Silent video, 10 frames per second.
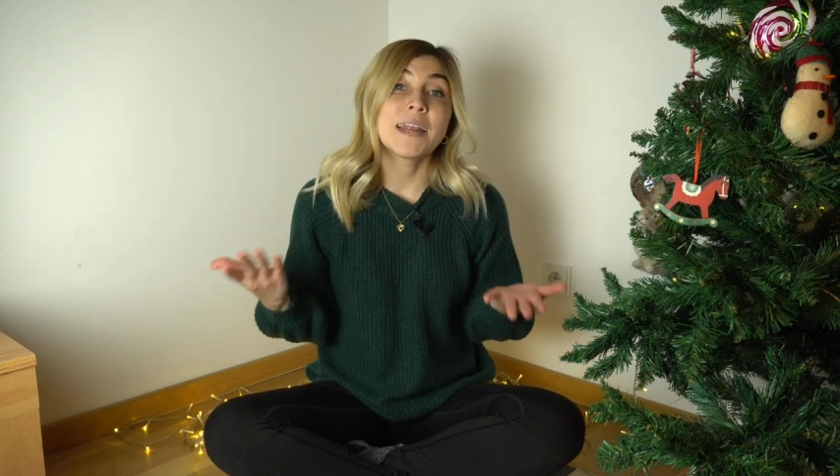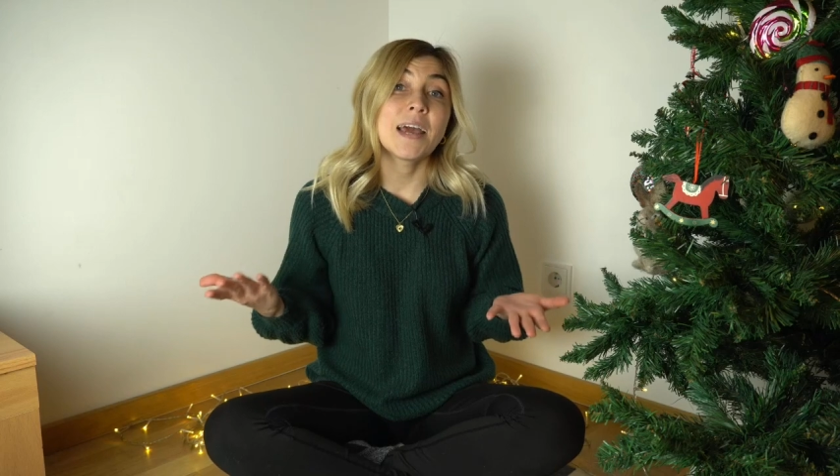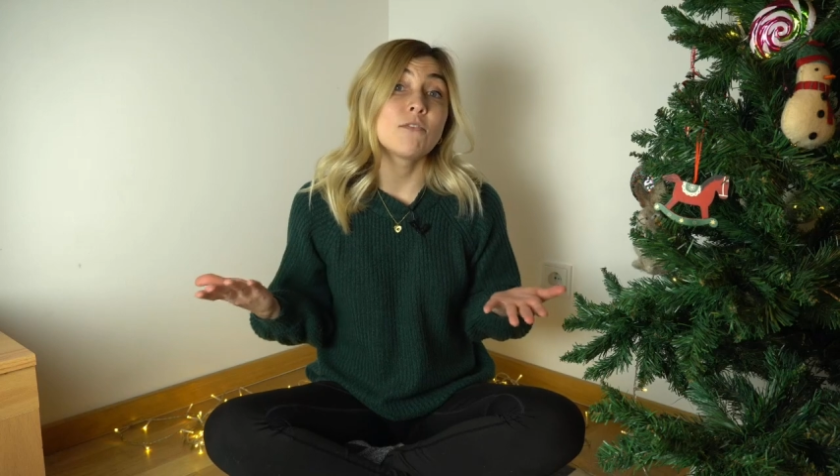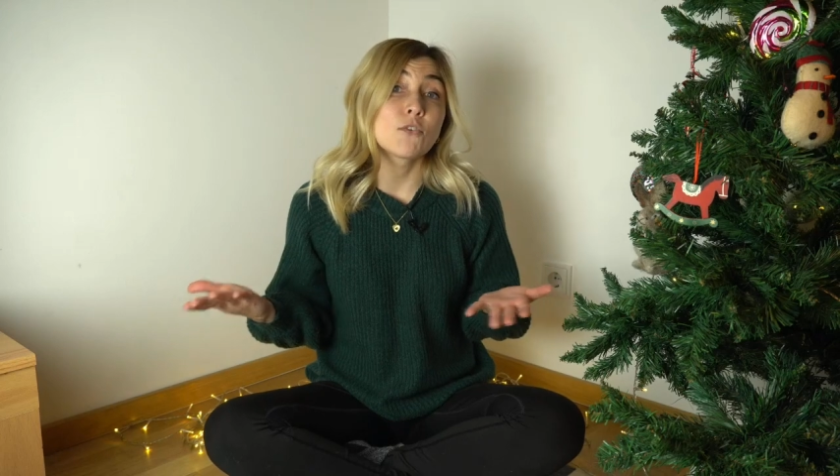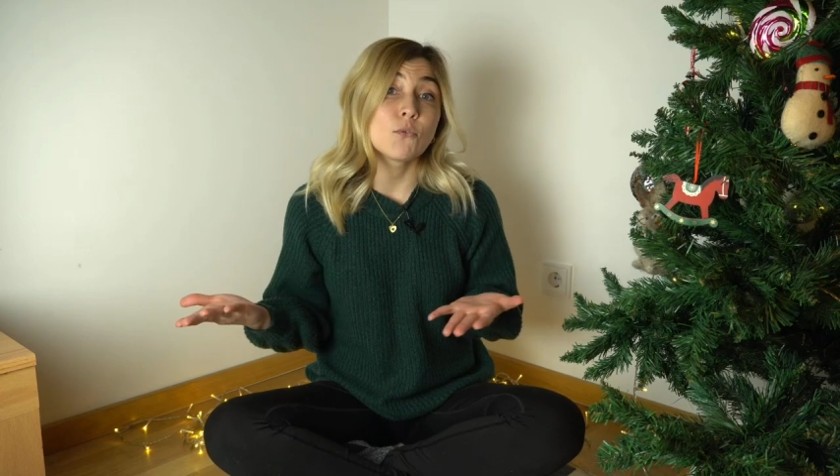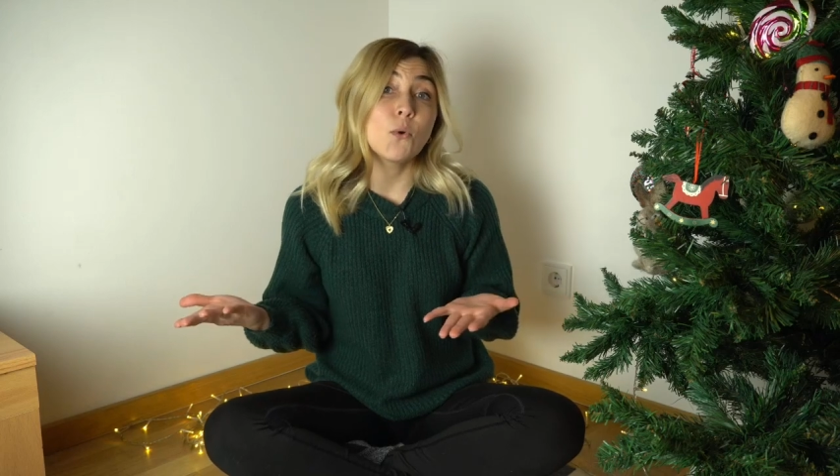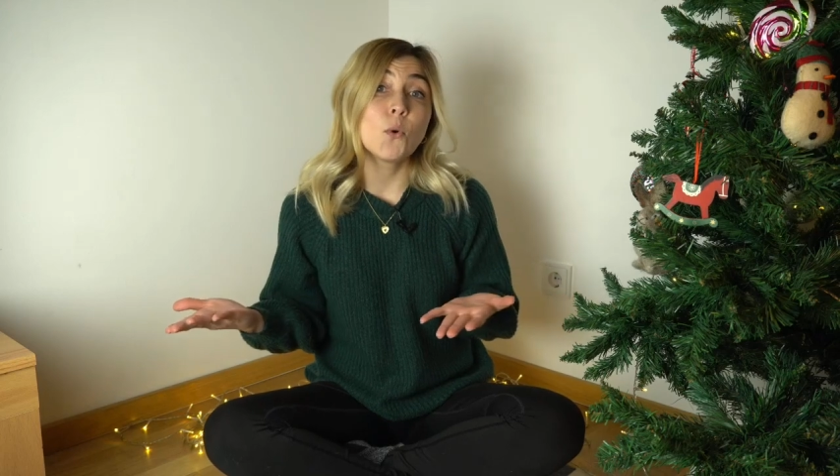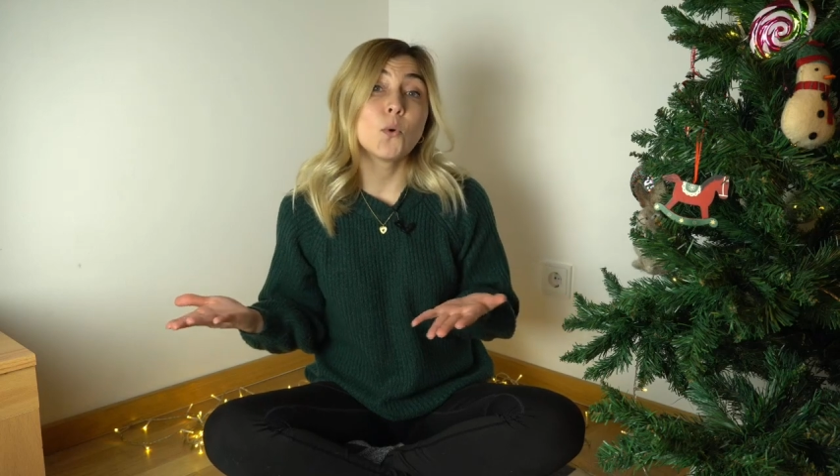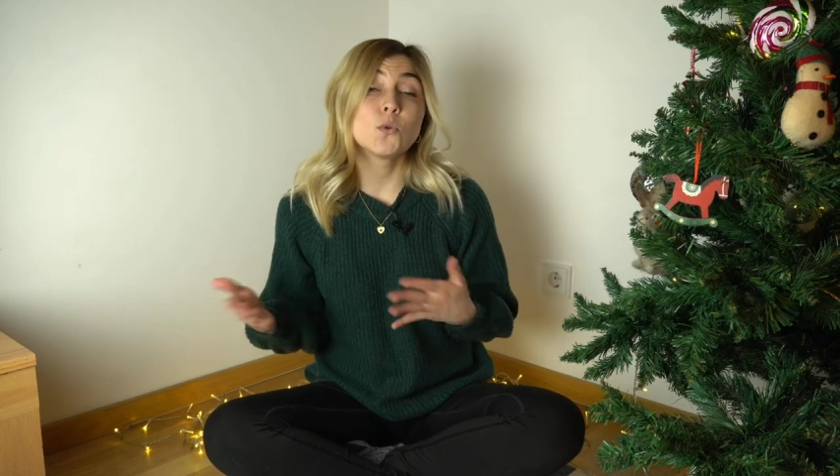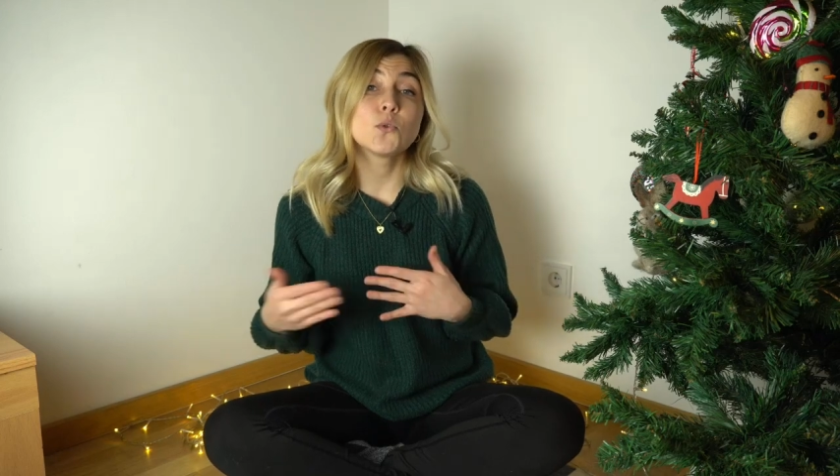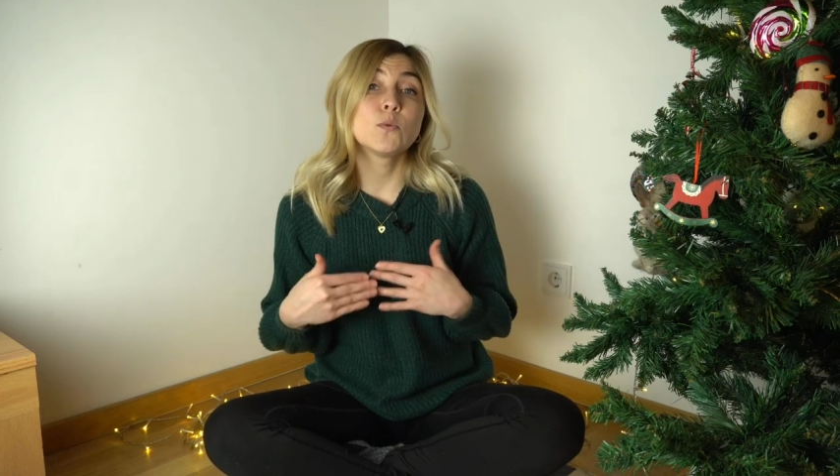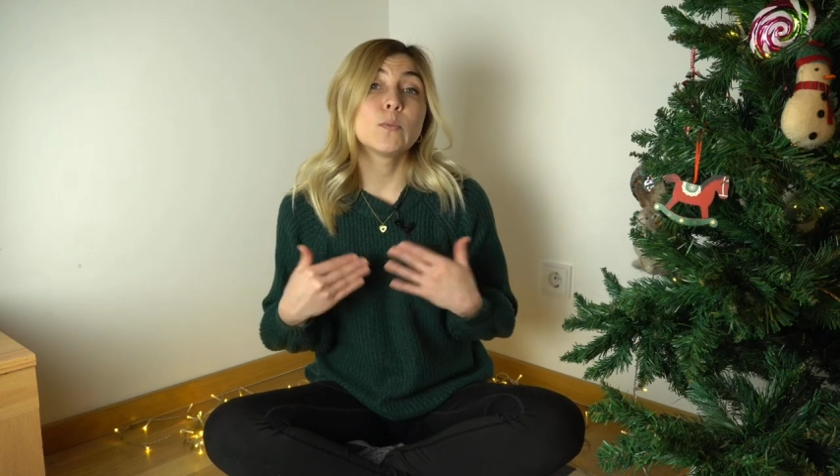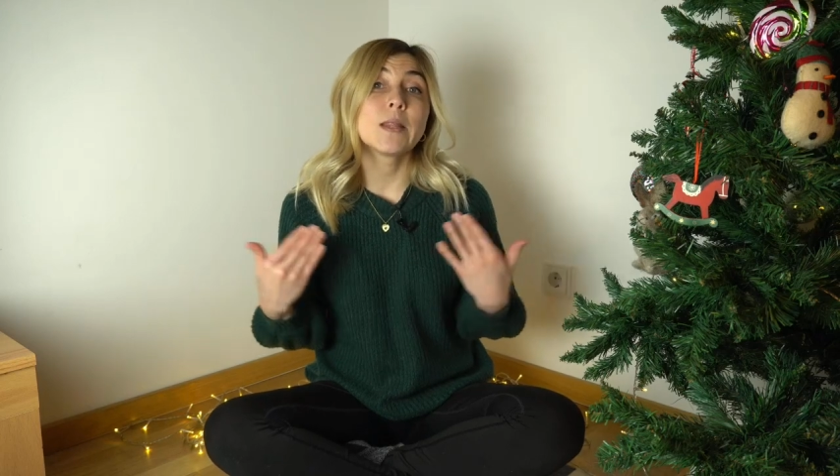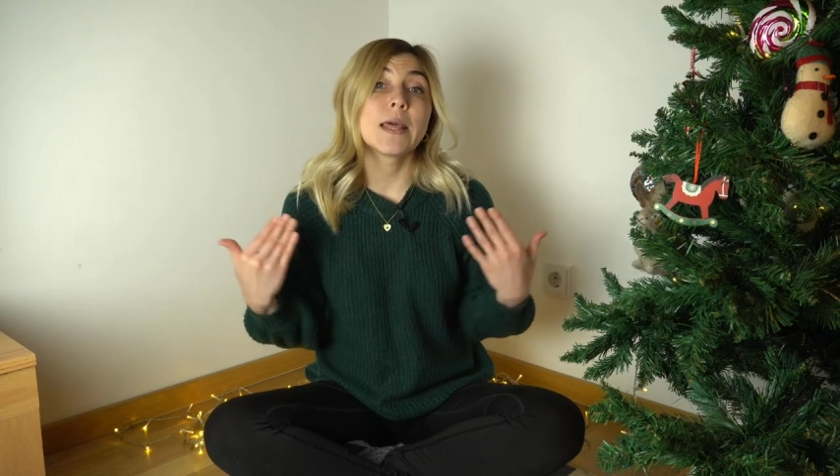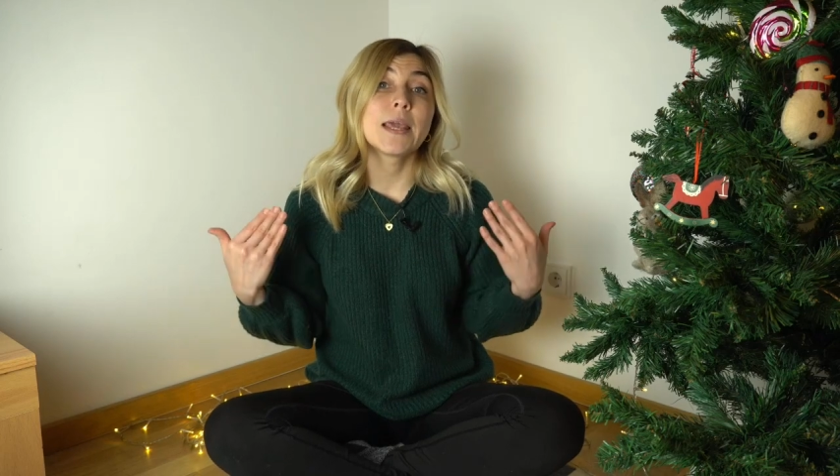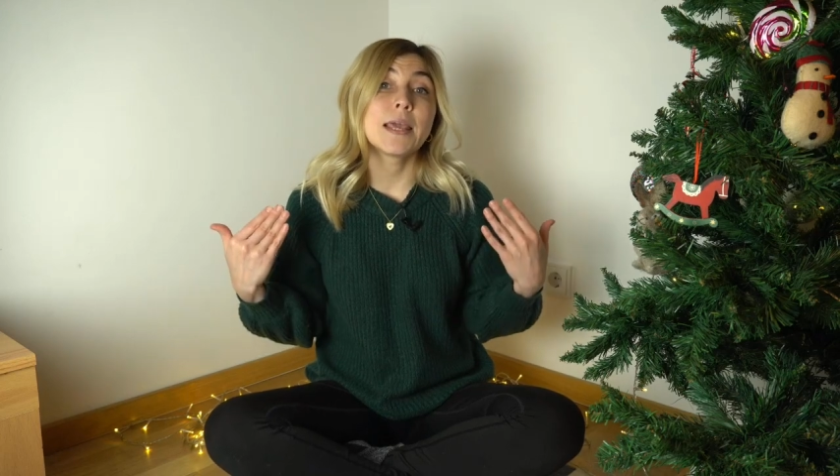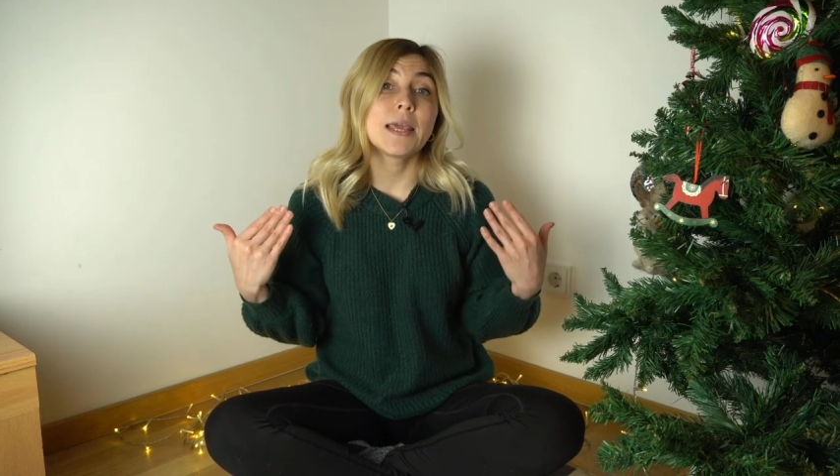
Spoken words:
have a role to play